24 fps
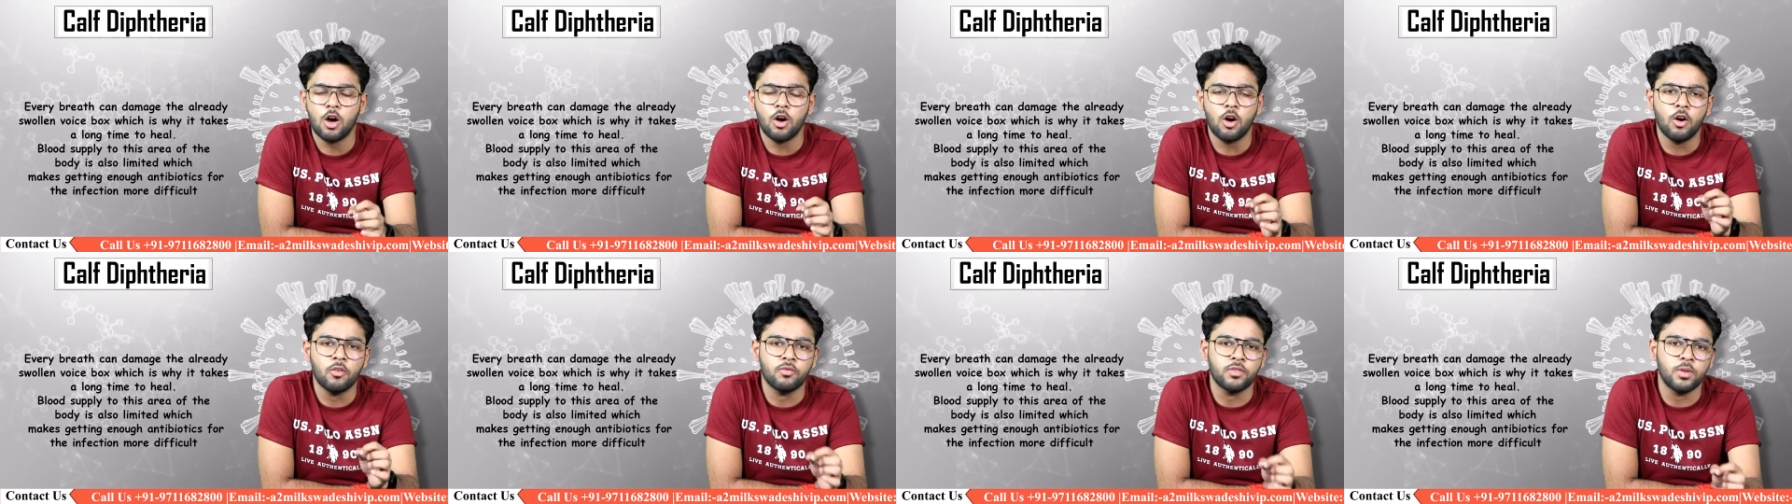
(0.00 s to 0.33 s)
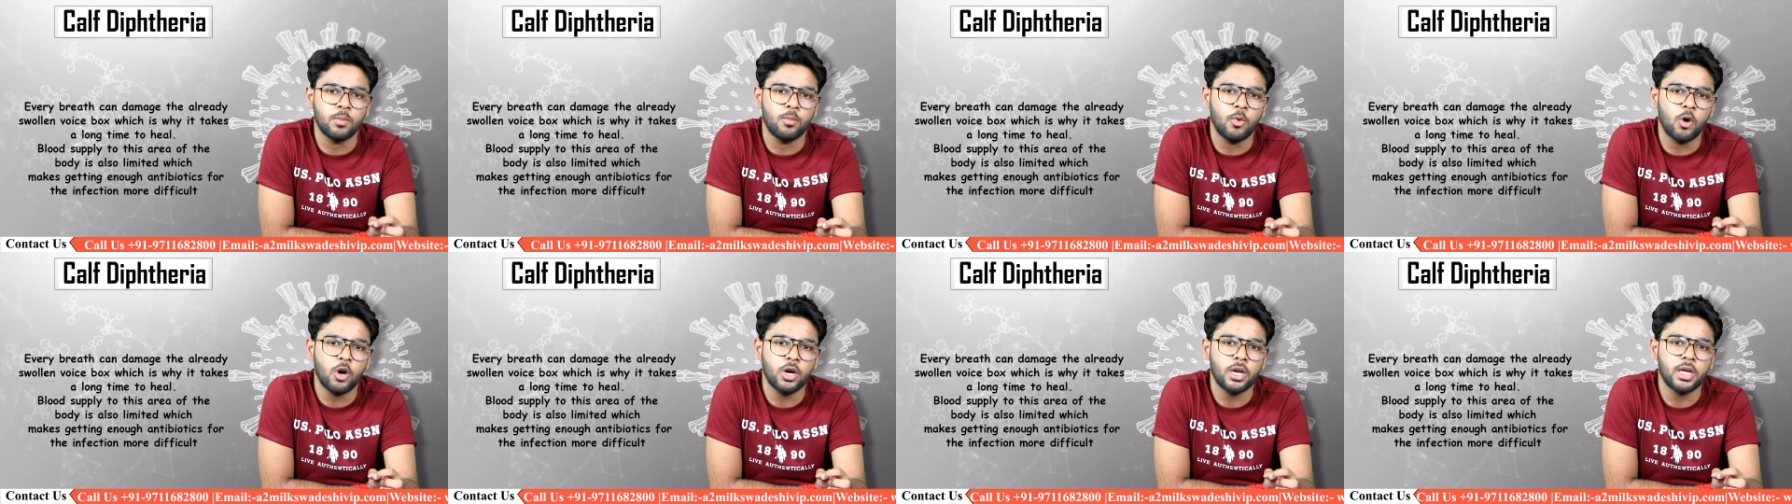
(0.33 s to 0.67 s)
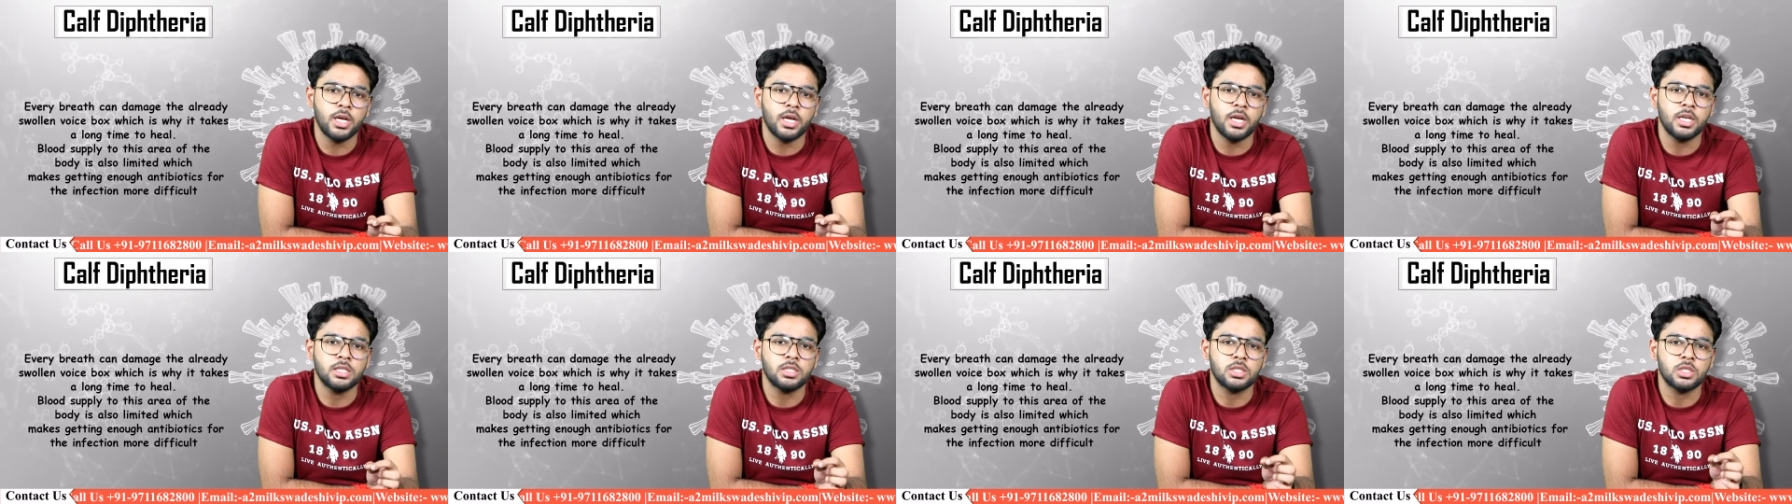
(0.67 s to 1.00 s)
of the body
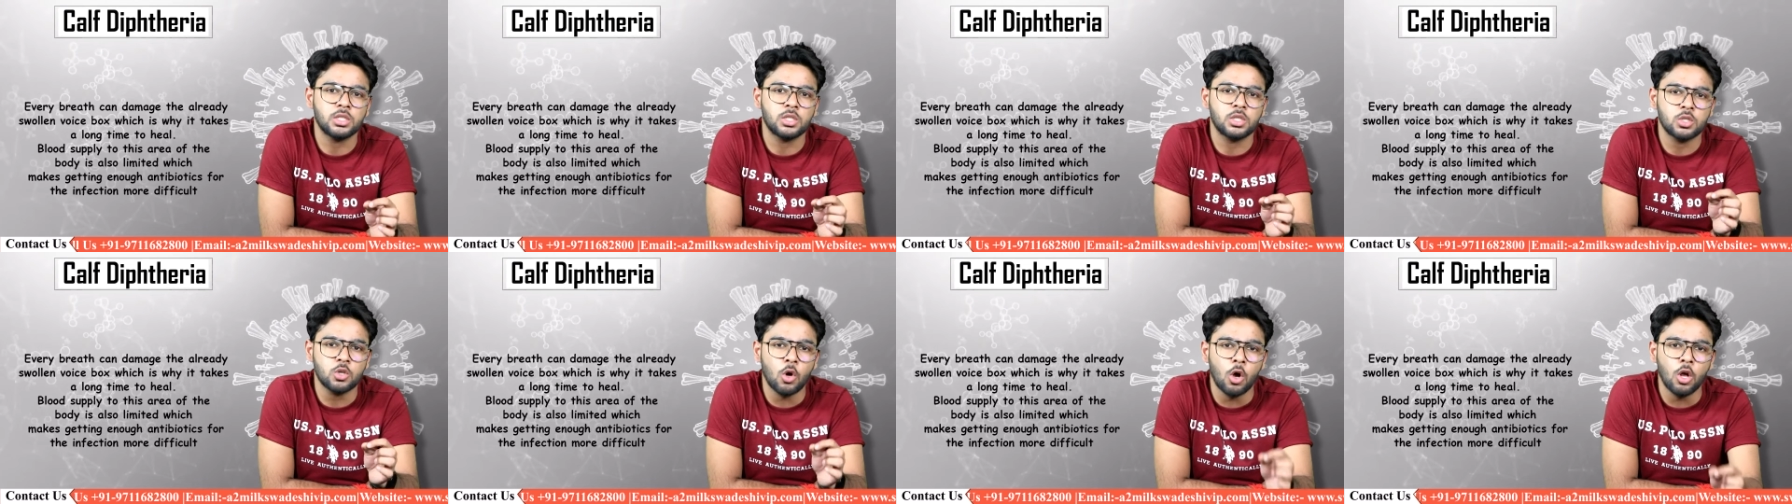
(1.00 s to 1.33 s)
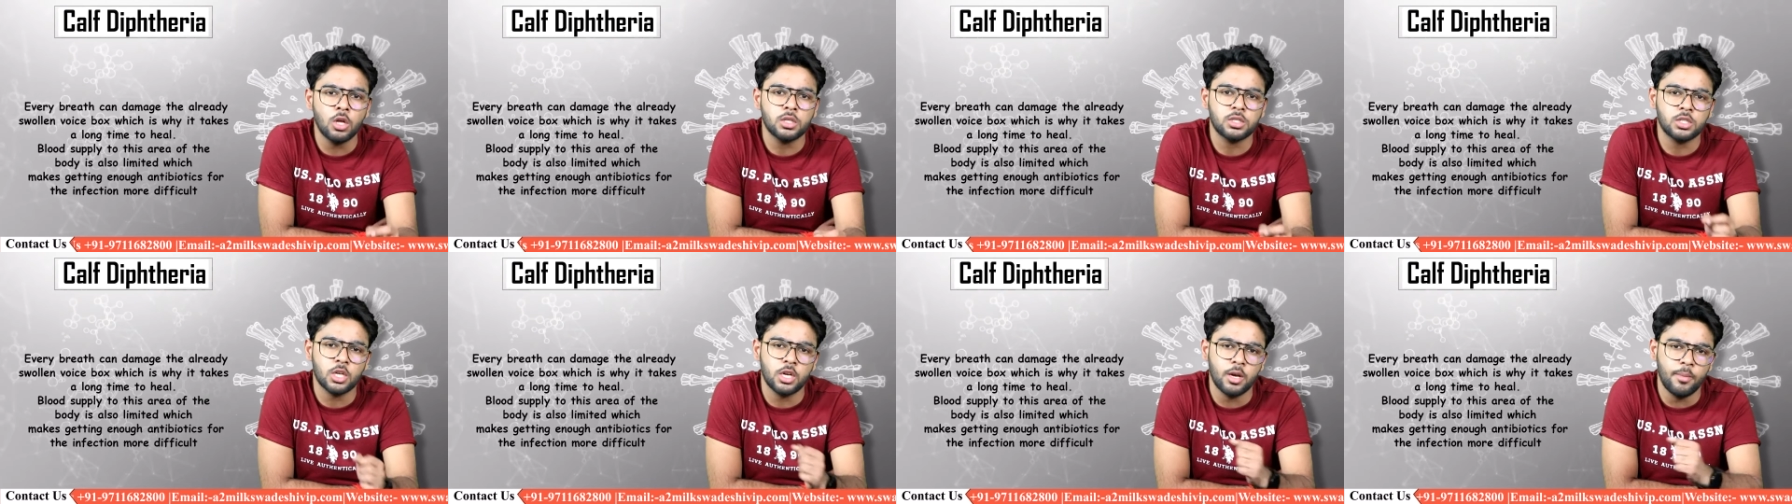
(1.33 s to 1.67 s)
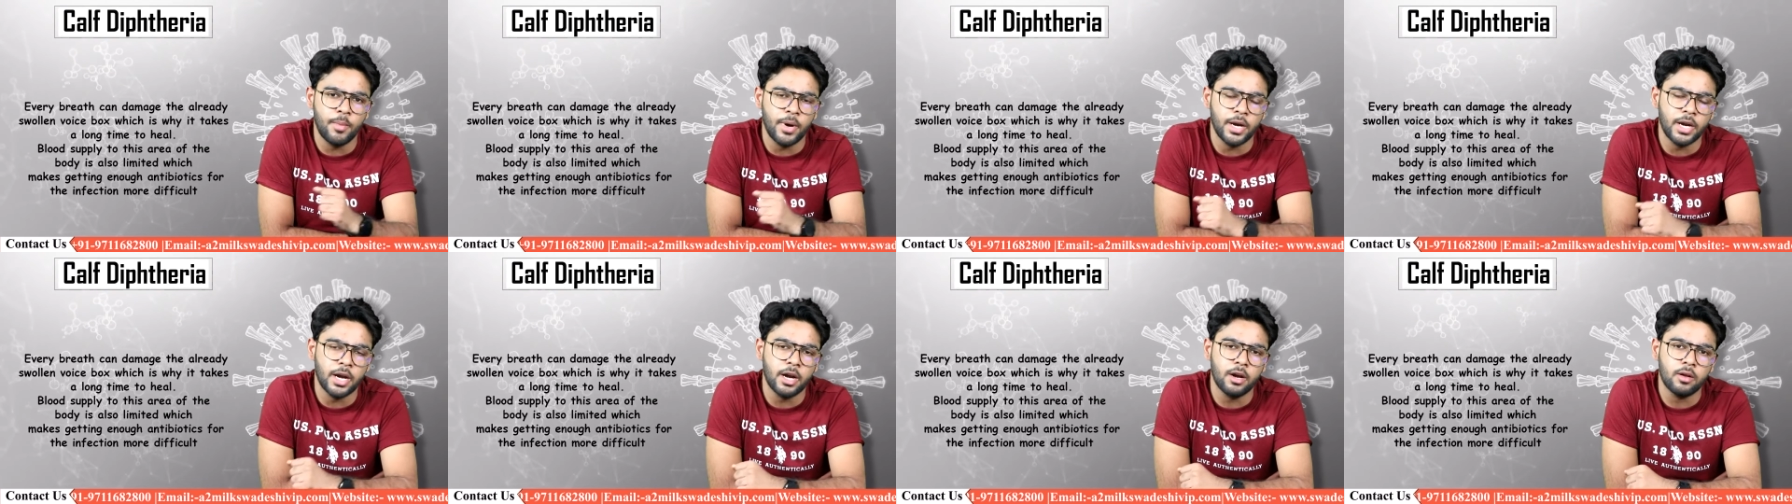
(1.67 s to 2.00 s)
is also
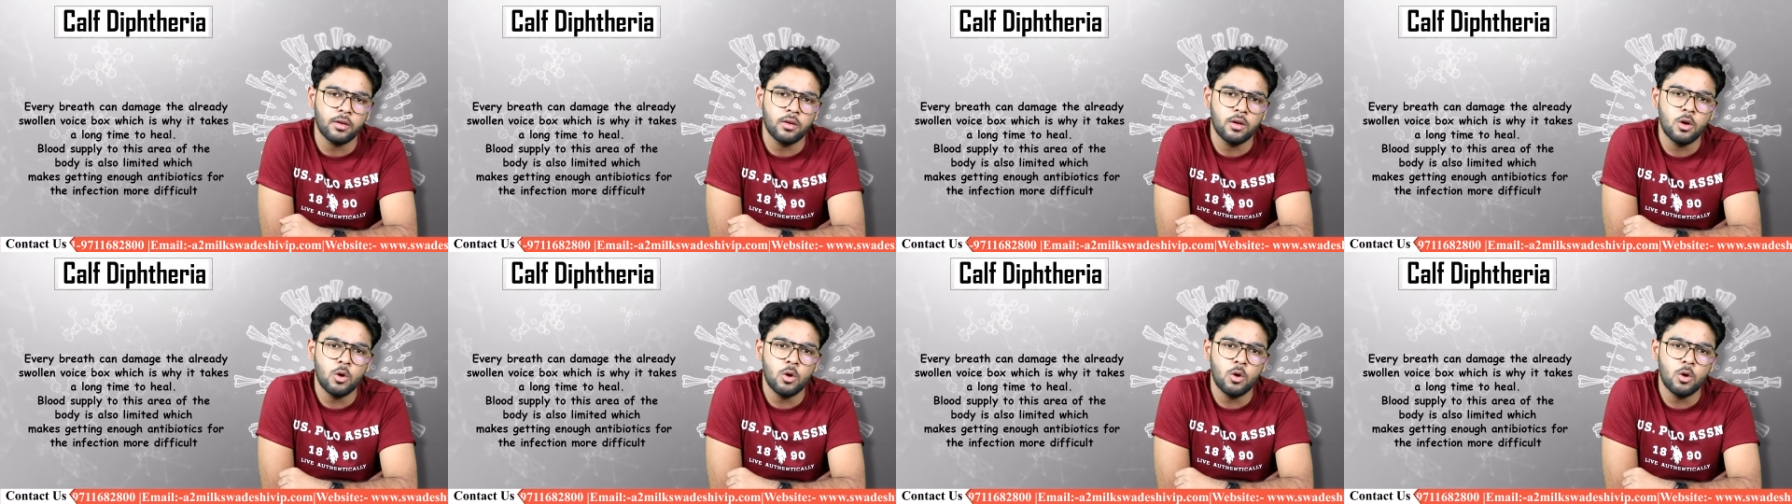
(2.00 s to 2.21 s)
limited,